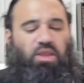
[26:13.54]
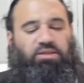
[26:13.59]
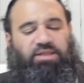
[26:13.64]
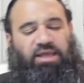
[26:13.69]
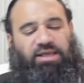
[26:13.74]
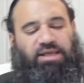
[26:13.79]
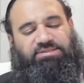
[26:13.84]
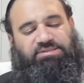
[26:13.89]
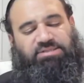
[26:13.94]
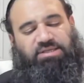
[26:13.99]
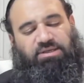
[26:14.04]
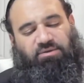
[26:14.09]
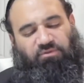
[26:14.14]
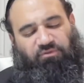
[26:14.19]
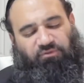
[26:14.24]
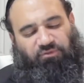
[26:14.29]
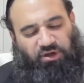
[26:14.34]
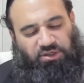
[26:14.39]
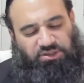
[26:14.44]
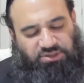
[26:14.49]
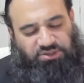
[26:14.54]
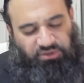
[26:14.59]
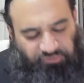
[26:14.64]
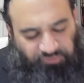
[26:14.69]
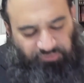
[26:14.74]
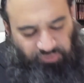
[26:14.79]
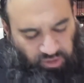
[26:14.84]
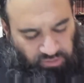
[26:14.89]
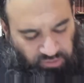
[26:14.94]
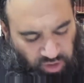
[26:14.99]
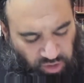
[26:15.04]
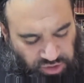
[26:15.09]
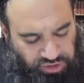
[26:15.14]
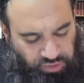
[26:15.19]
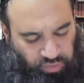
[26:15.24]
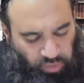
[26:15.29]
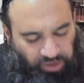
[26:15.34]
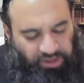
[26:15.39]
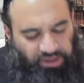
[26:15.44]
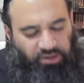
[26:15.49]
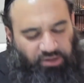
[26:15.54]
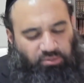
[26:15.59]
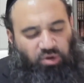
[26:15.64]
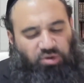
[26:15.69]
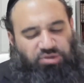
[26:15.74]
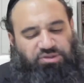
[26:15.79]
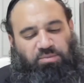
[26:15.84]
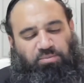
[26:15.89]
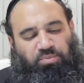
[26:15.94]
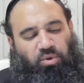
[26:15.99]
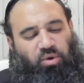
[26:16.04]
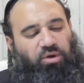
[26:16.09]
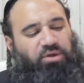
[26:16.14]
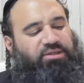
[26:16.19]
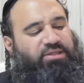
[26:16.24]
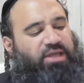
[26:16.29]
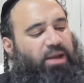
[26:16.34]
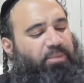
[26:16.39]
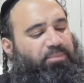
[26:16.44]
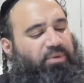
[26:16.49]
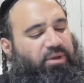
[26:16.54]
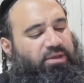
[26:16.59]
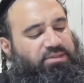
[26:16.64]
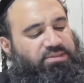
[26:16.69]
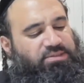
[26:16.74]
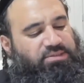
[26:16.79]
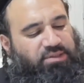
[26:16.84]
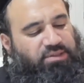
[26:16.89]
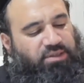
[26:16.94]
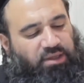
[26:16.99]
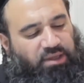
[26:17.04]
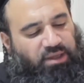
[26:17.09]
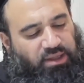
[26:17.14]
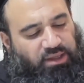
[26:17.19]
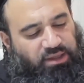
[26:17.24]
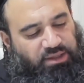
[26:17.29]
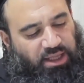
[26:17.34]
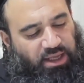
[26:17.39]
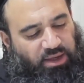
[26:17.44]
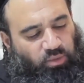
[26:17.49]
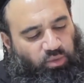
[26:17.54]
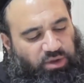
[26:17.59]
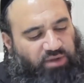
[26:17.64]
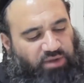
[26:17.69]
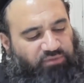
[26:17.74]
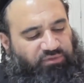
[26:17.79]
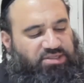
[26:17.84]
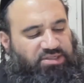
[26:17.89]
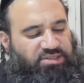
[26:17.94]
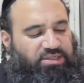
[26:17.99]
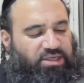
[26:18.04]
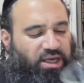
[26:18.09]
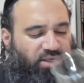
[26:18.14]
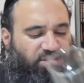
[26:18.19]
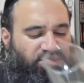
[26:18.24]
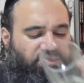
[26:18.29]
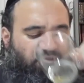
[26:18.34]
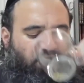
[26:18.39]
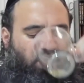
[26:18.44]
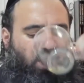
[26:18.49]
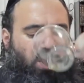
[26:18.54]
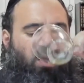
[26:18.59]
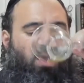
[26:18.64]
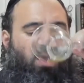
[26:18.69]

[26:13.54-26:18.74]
Let's see. First and foremost, one of the most important topics that we have discussed